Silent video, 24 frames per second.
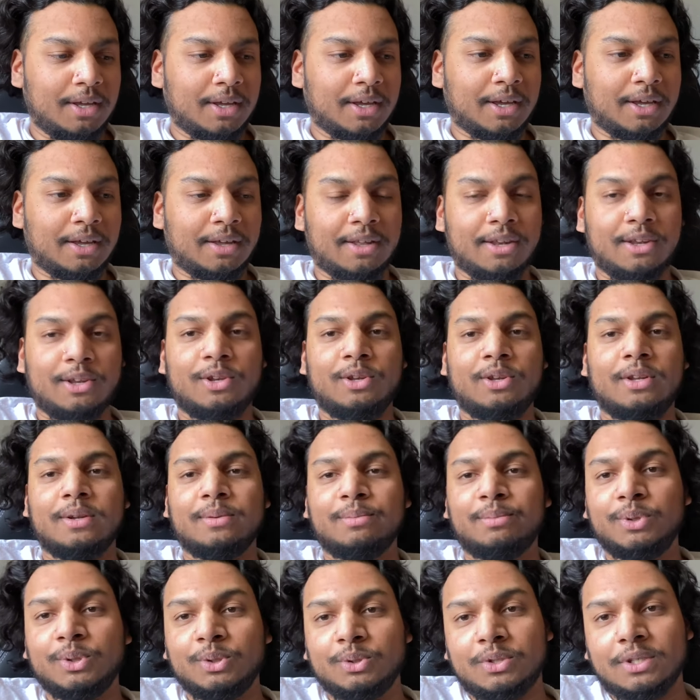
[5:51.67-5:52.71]

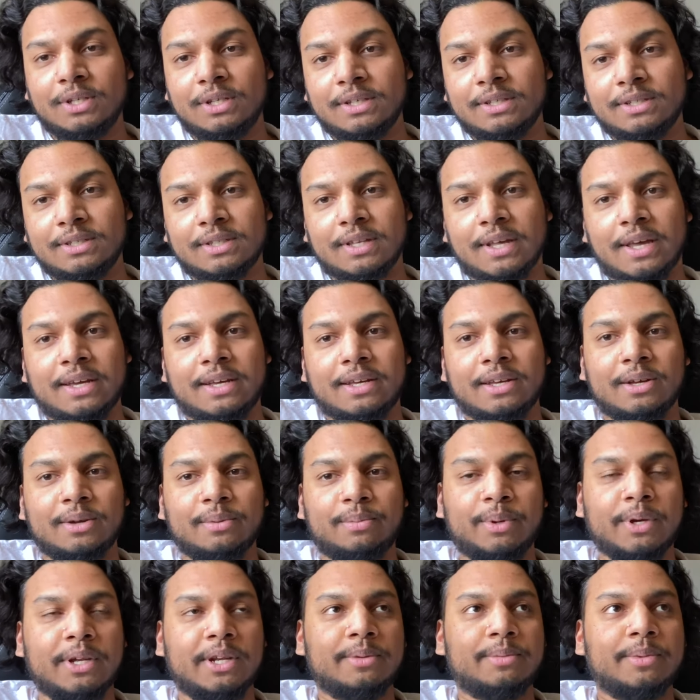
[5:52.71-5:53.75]
And Blue T is like
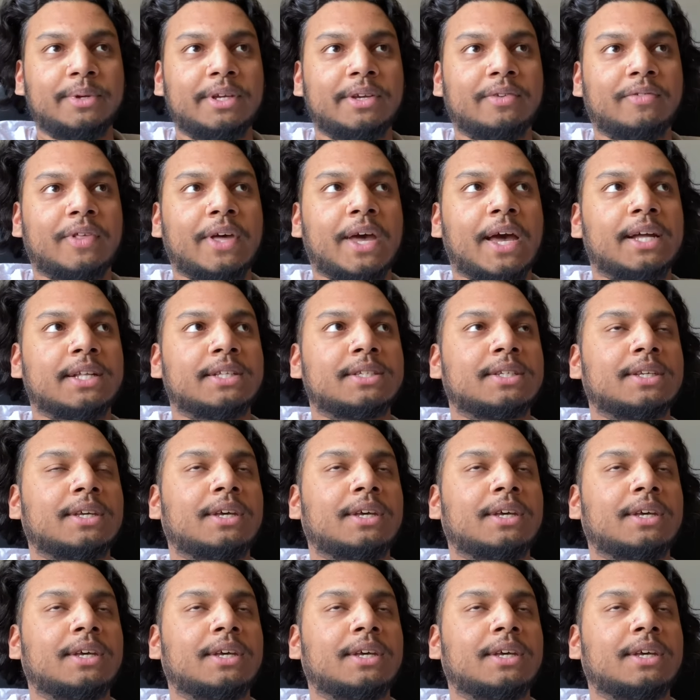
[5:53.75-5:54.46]
epitome of that.